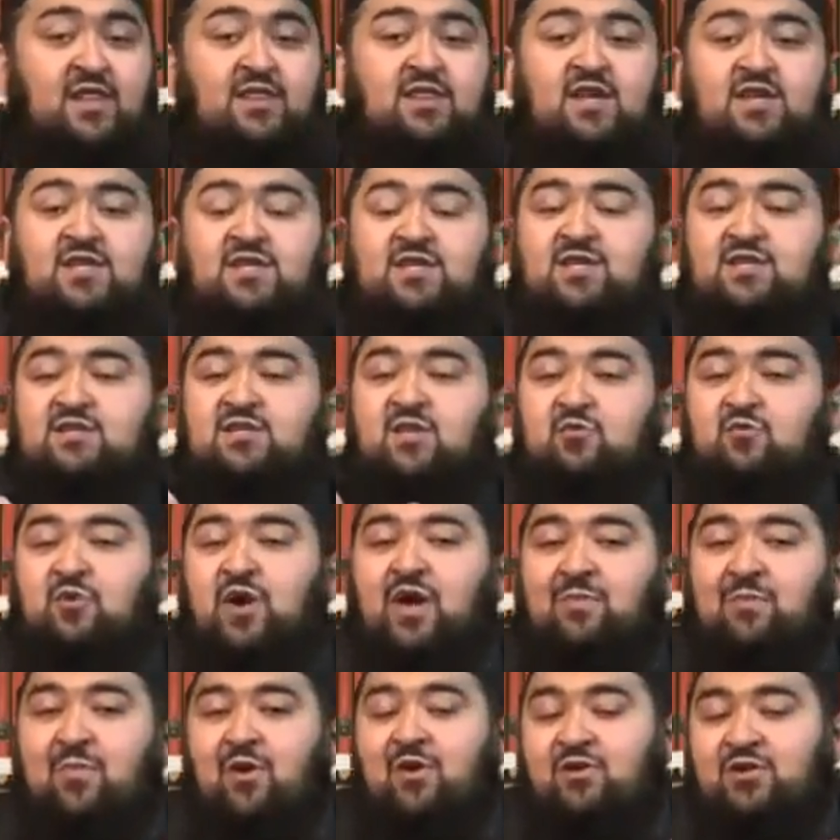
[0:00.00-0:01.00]
this is the
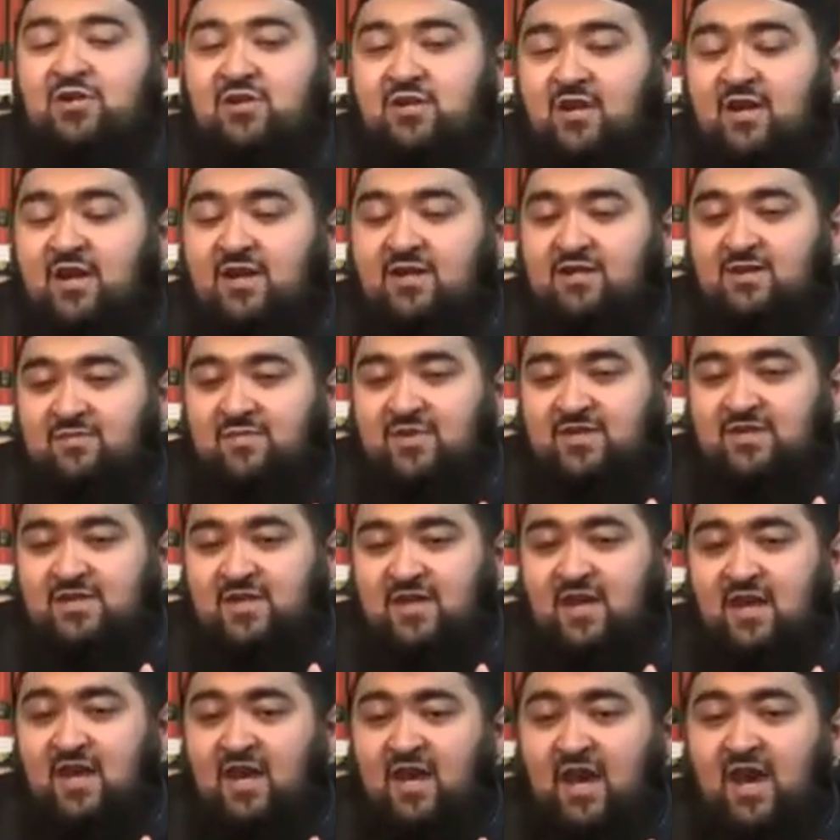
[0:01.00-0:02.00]
way marital
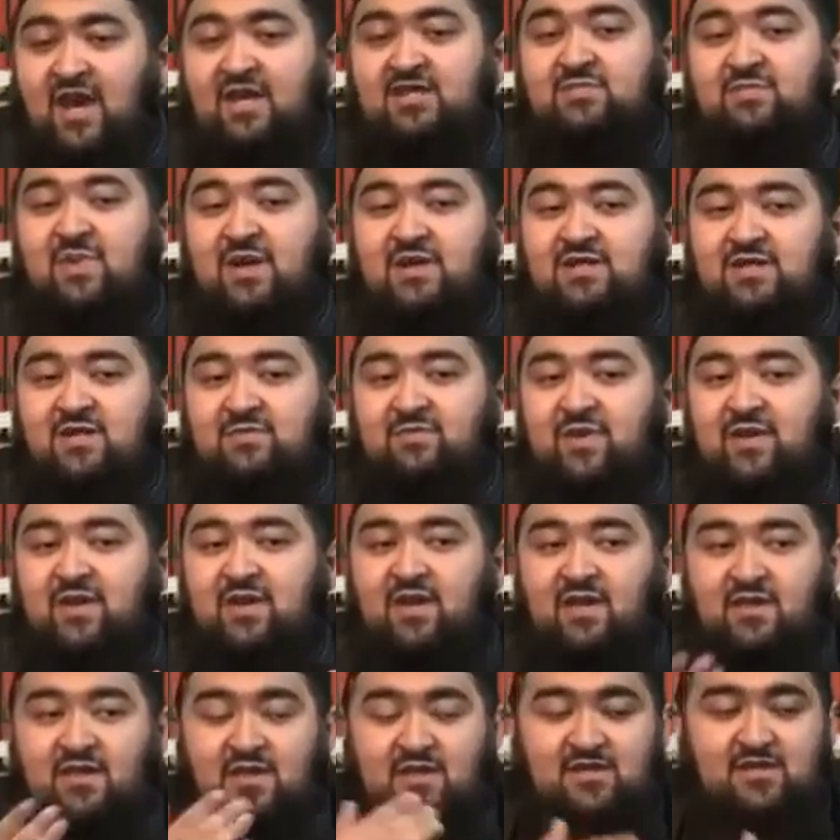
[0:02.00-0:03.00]
intimacy is meant to be.
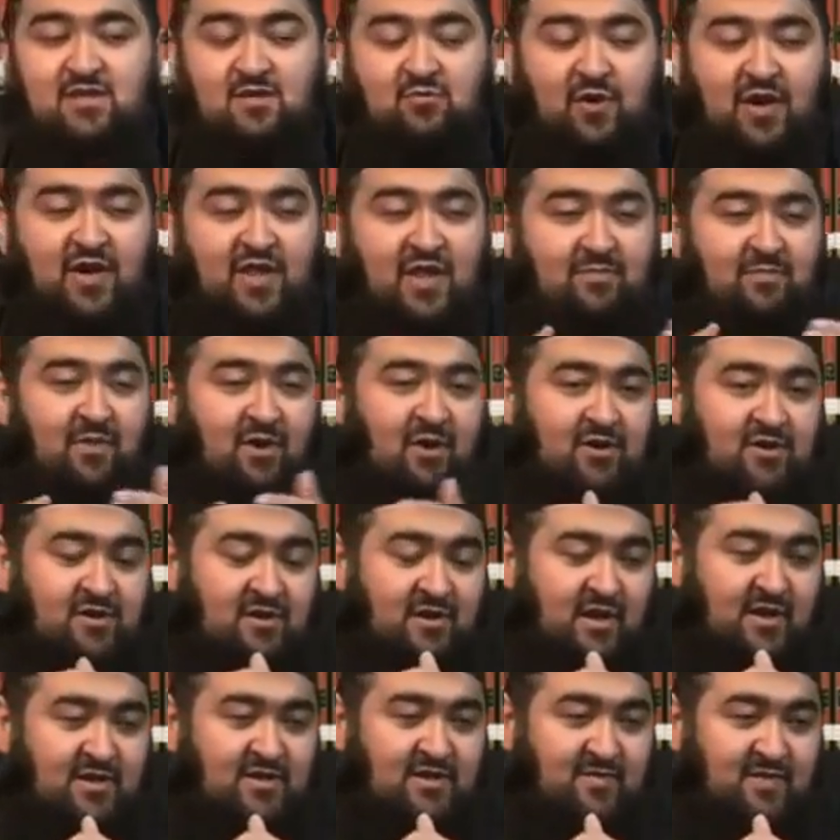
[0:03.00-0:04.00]
This is the way that
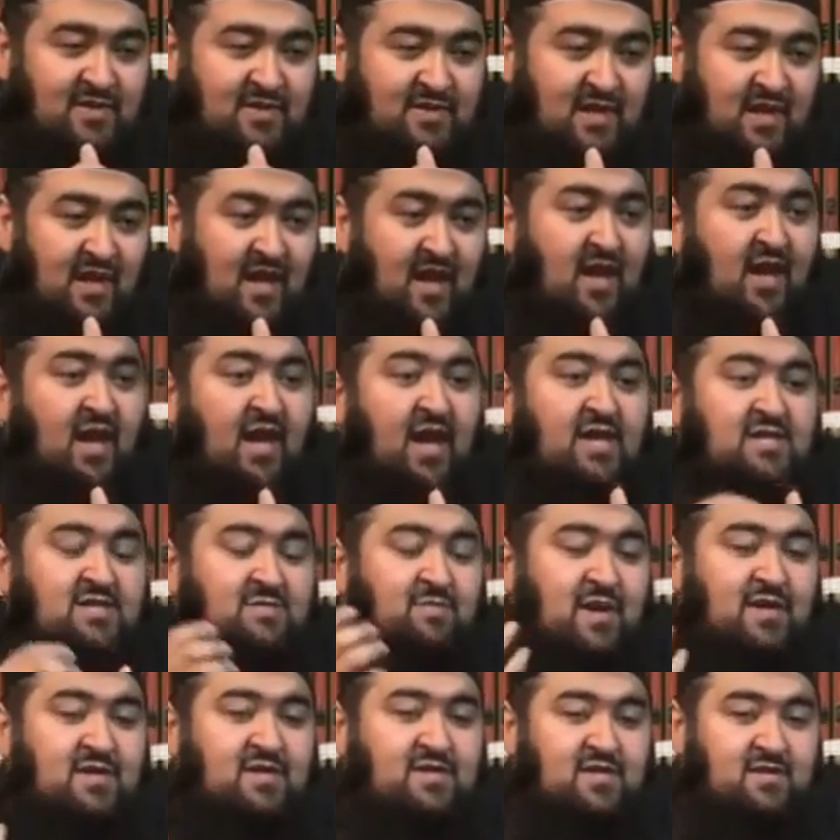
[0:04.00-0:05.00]
marital intimacy is
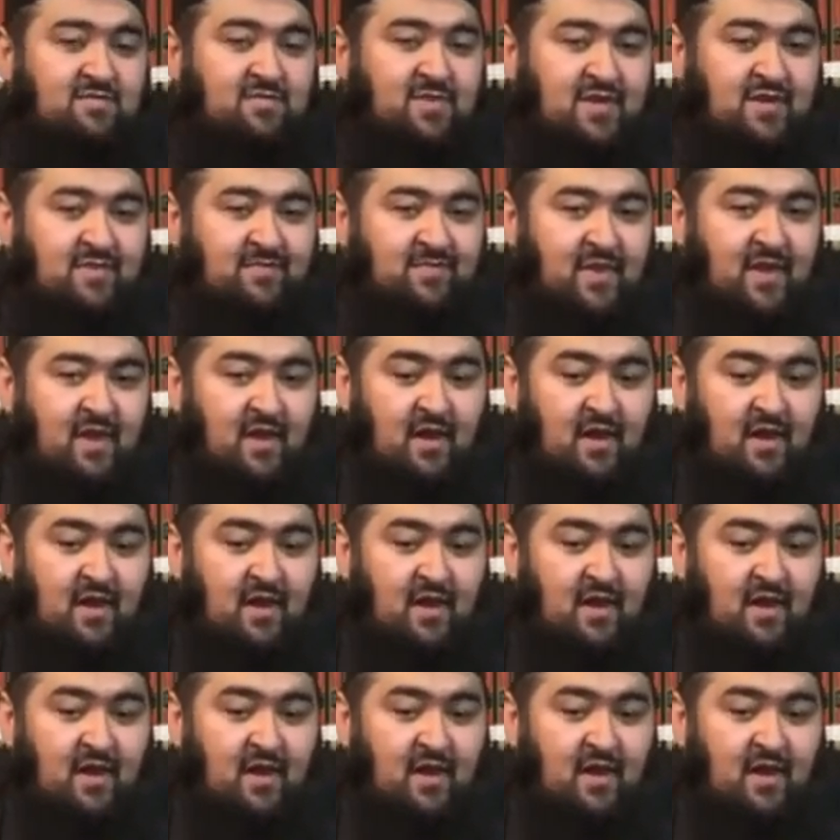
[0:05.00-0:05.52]
meant to be.